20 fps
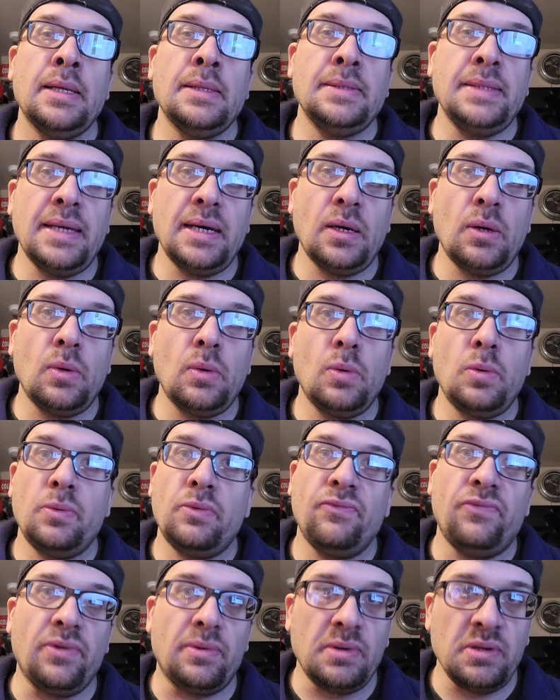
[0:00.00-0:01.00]
Now,
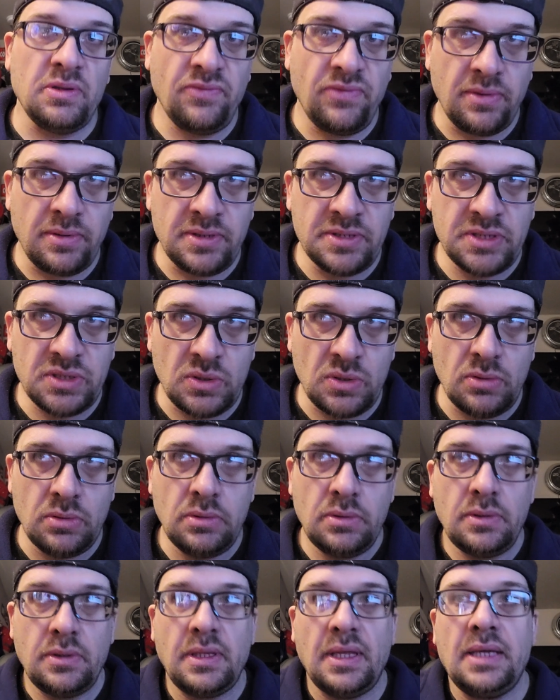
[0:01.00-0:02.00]
very, very
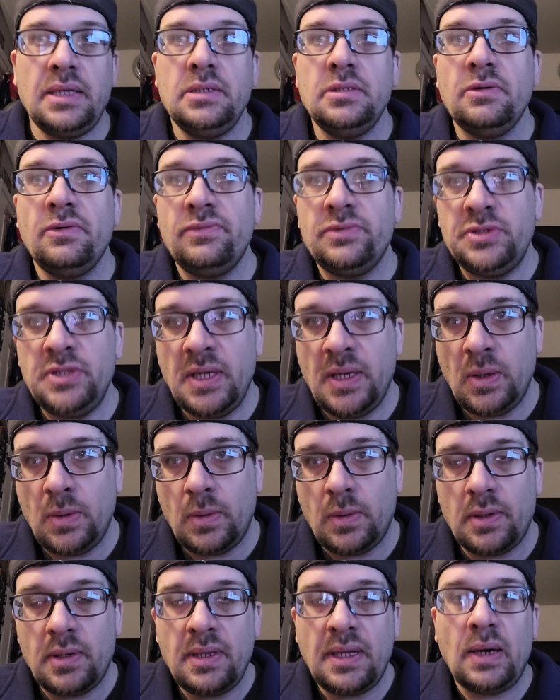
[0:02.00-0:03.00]
soon, the end of
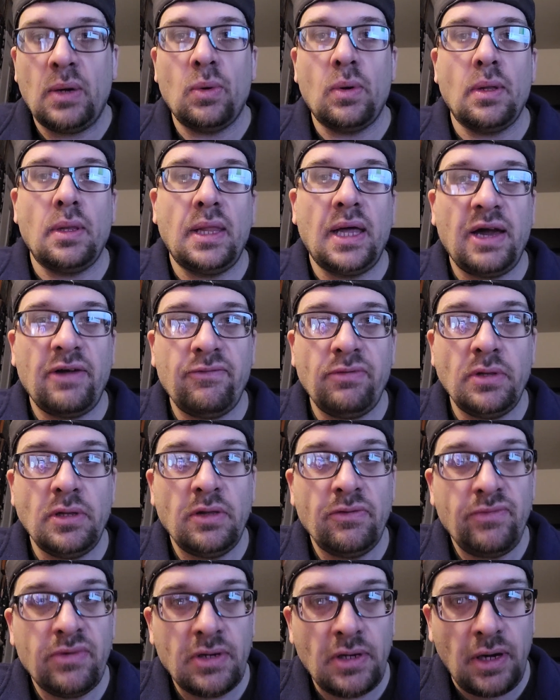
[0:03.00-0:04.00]
January, I'll go live in
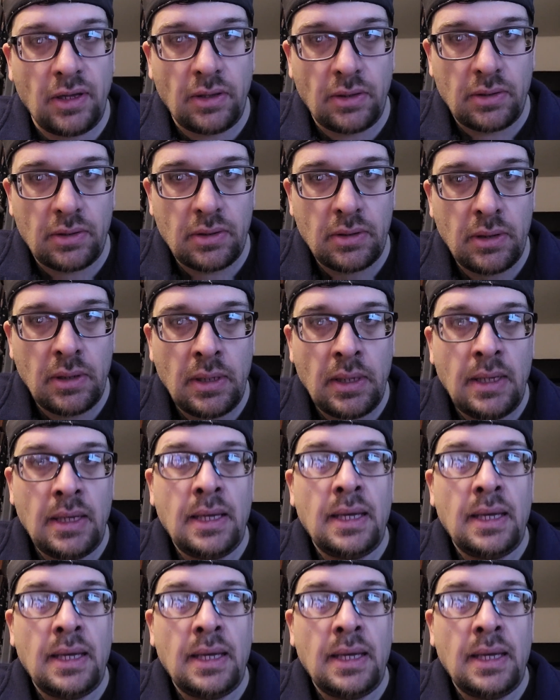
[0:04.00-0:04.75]
Lemon Color